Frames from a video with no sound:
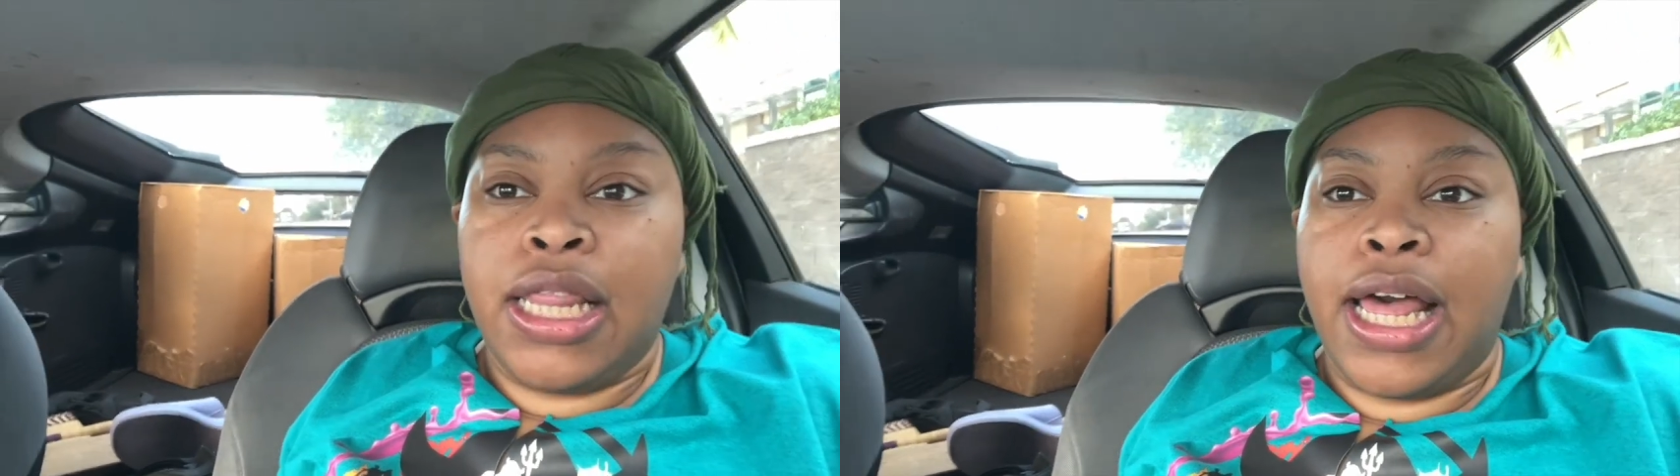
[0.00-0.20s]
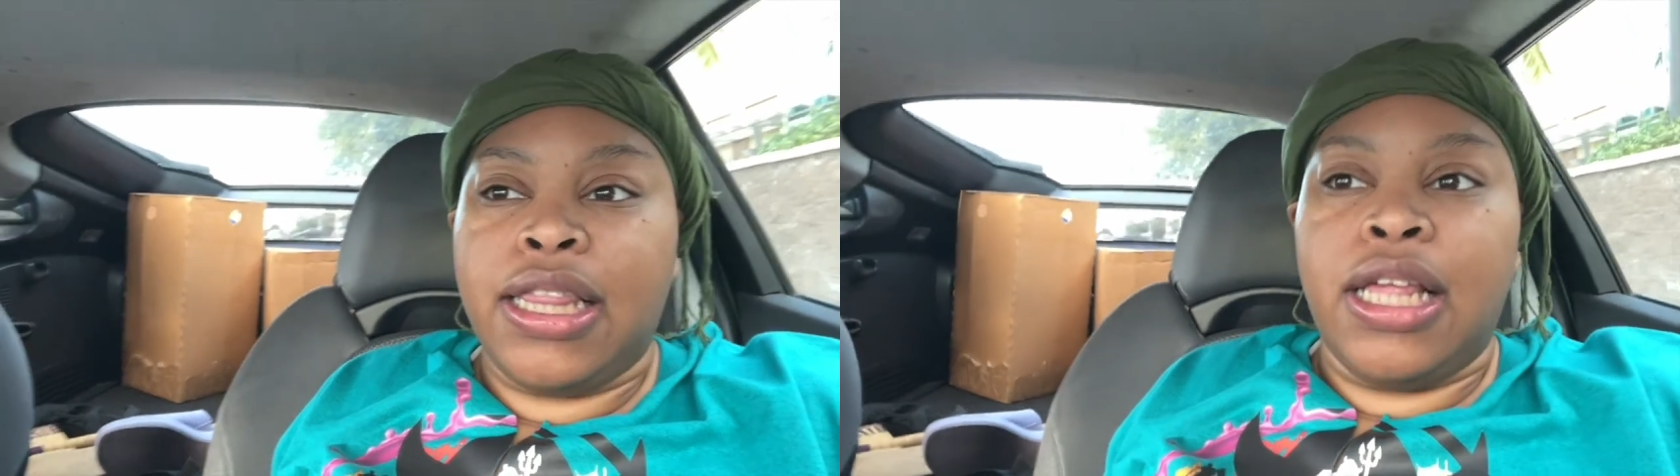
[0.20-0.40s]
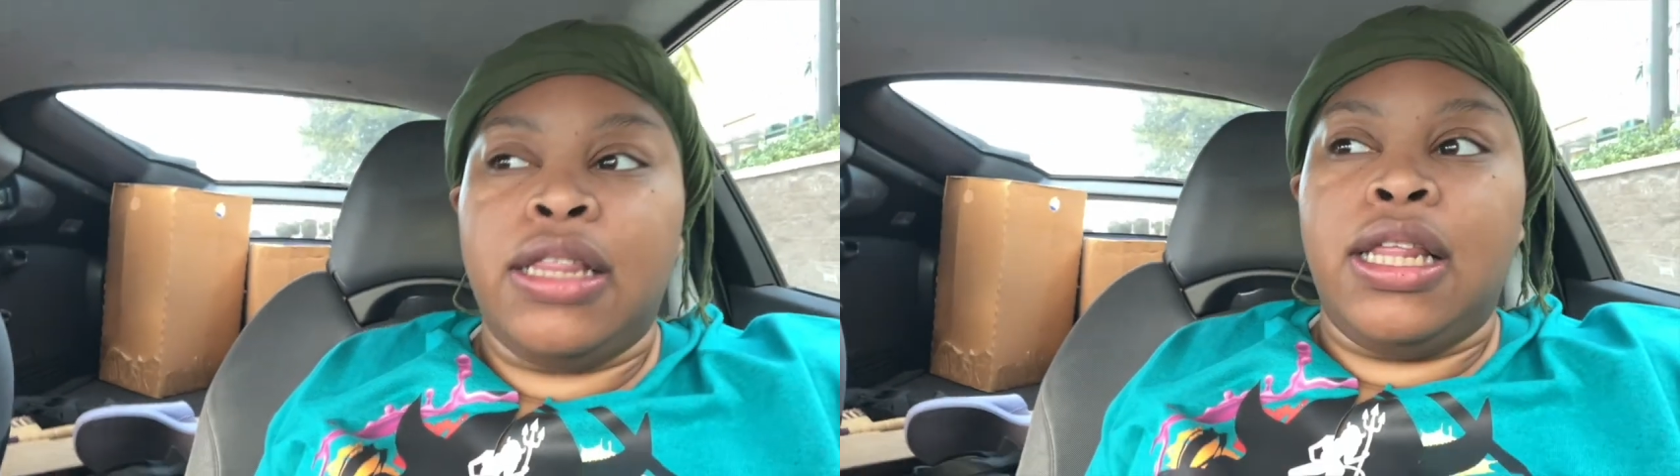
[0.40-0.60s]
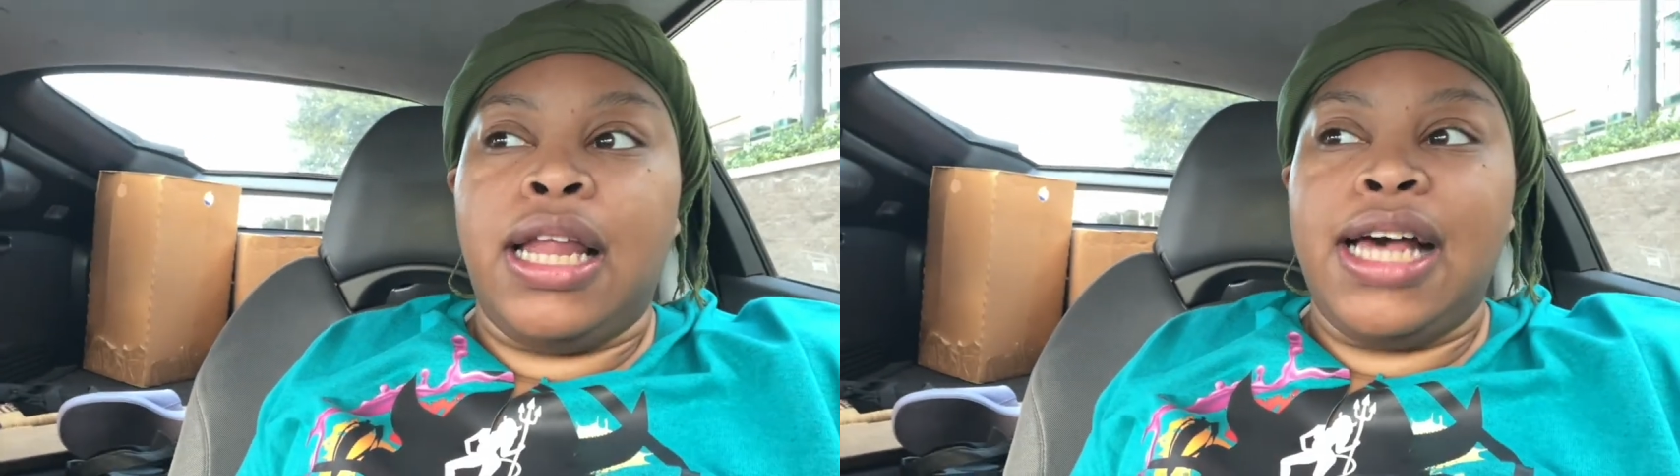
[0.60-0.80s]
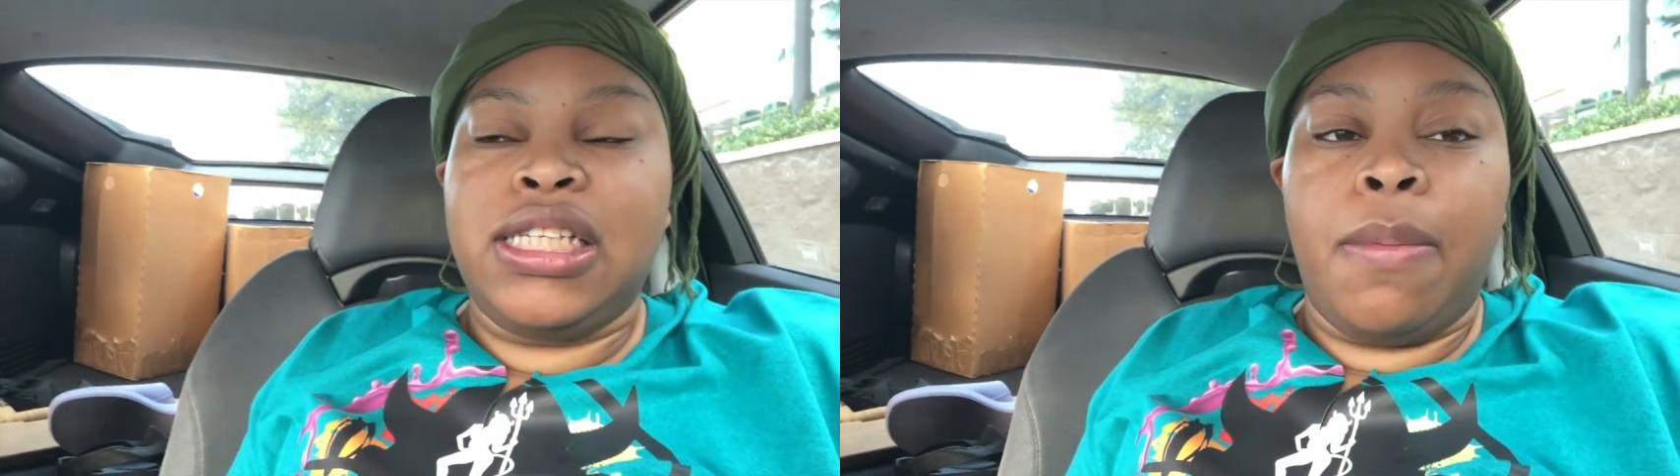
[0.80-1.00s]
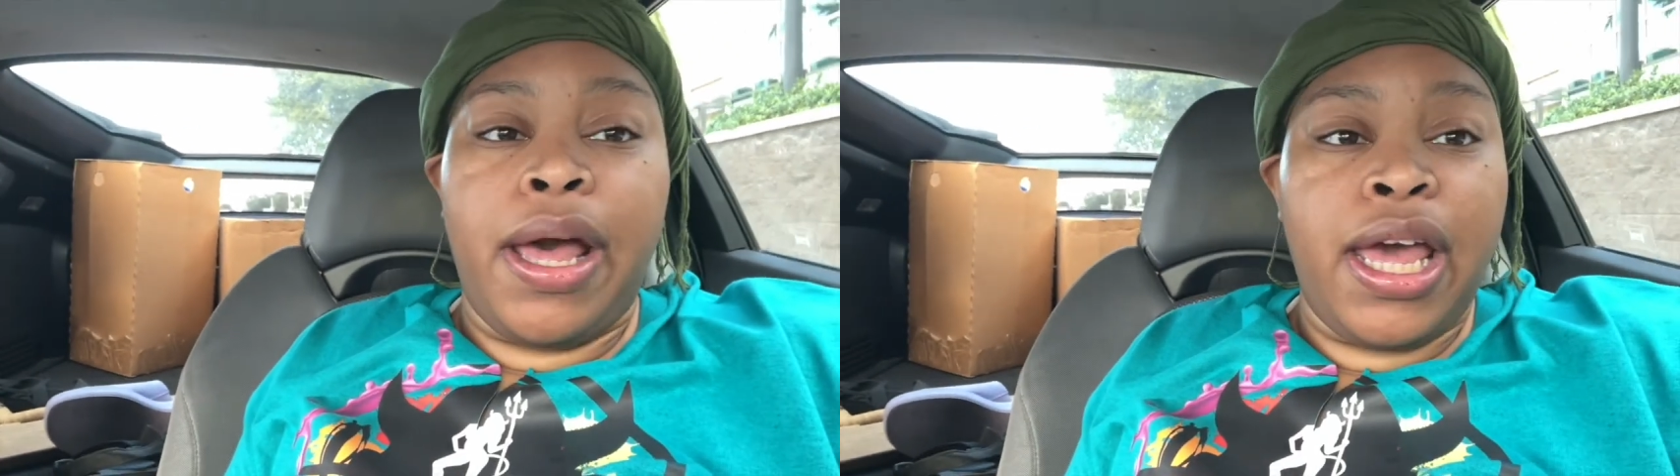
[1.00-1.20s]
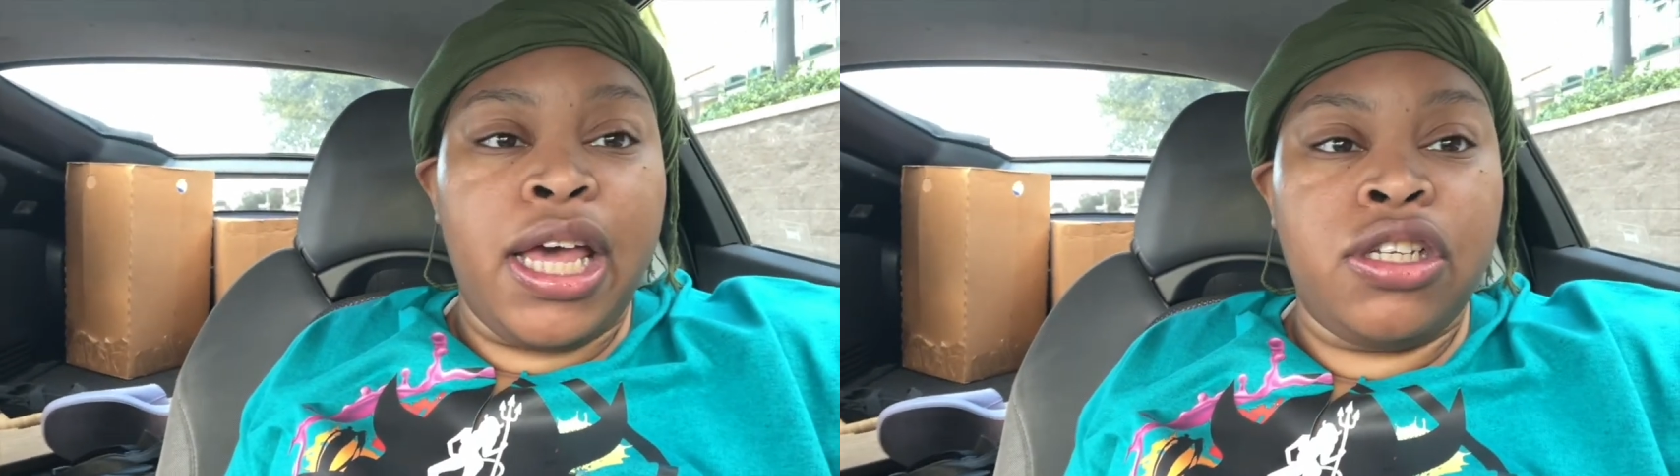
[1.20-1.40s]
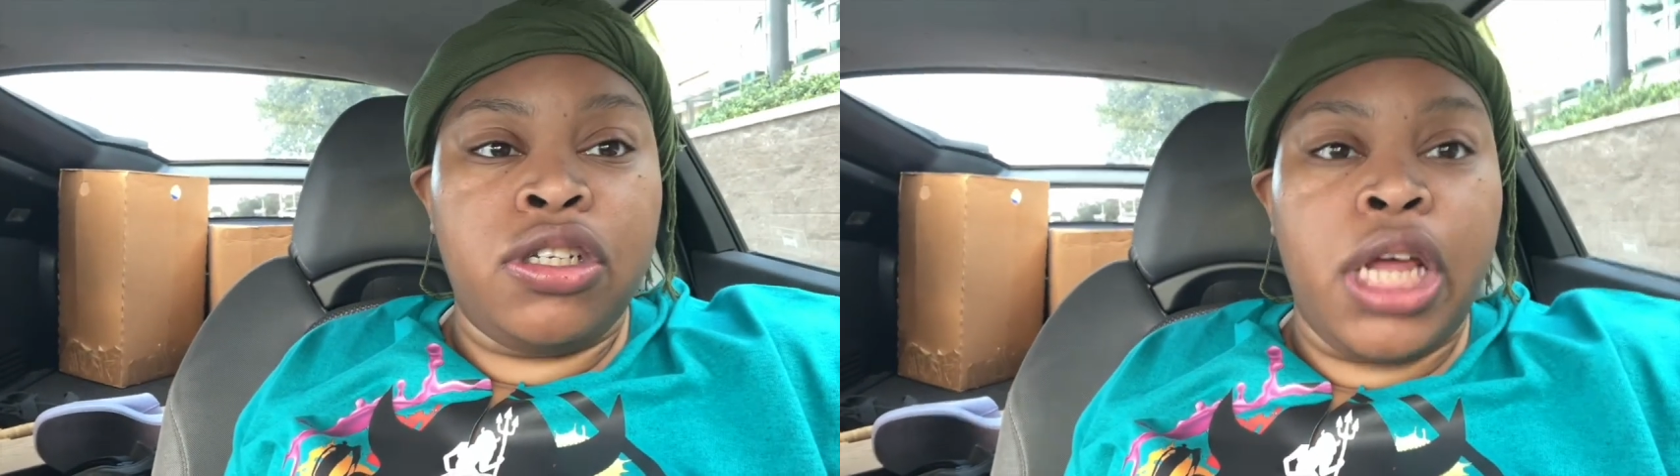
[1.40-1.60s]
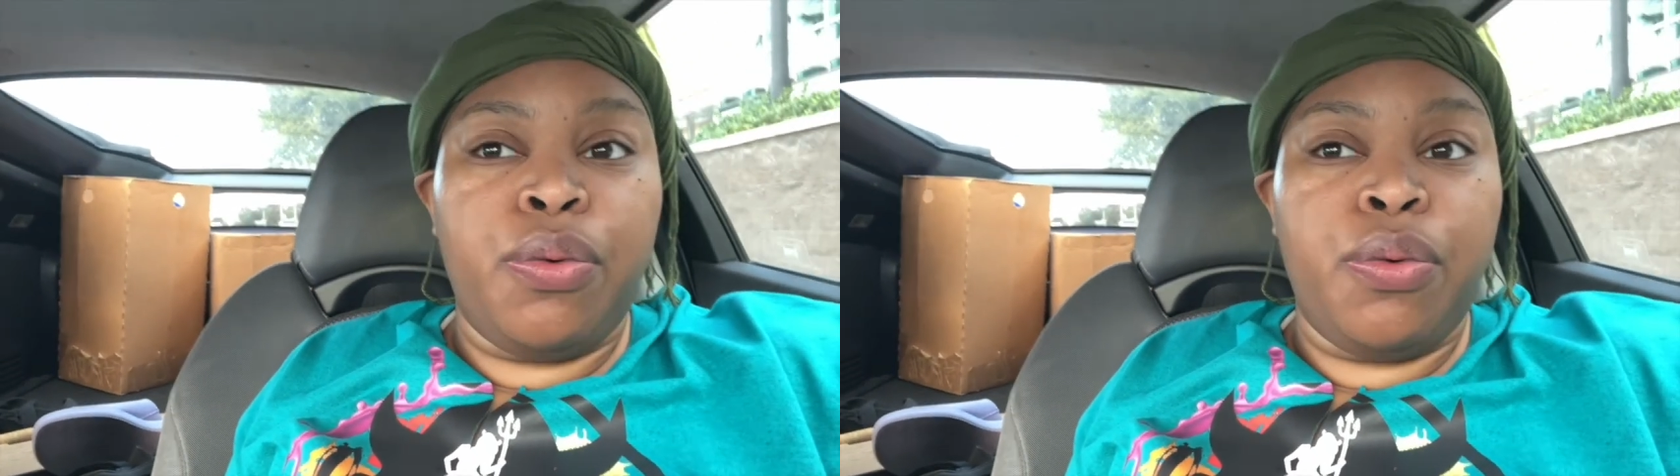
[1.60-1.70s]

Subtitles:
Like the last time I ate yesterday